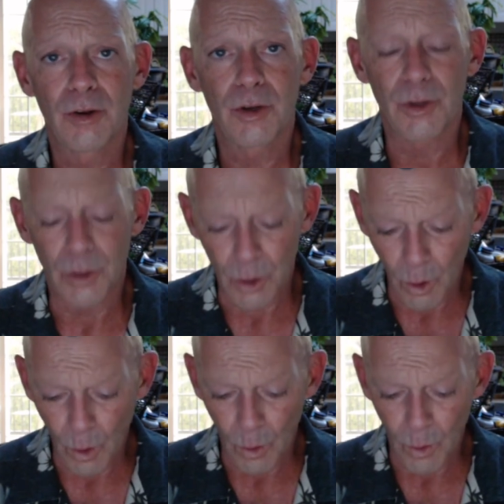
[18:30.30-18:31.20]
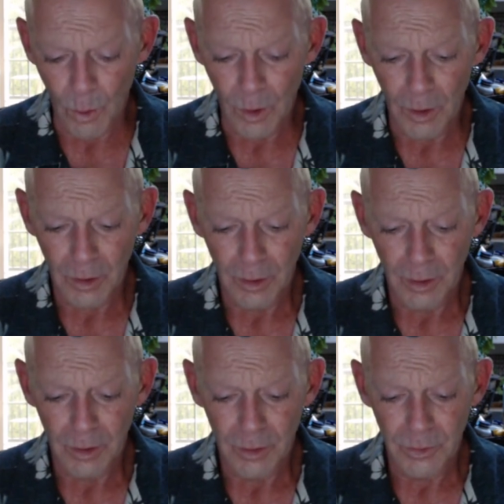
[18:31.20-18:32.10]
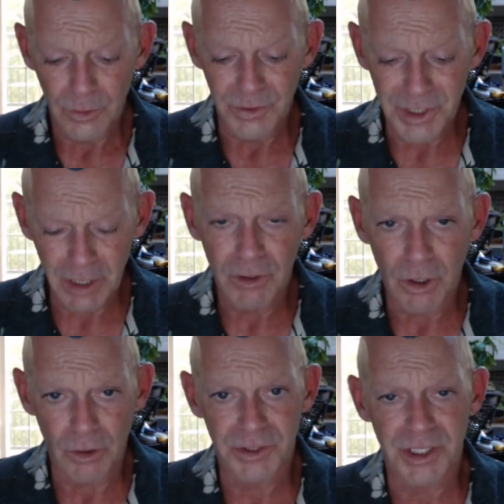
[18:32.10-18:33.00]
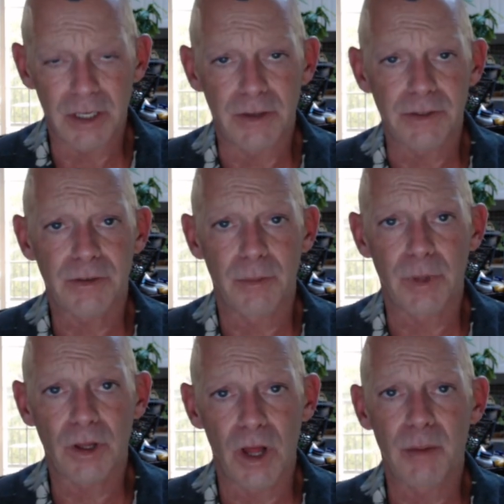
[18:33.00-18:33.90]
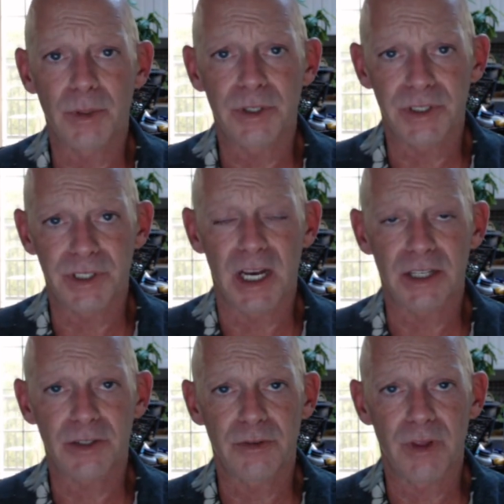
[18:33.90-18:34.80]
could go to saving ourselves from the climate disaster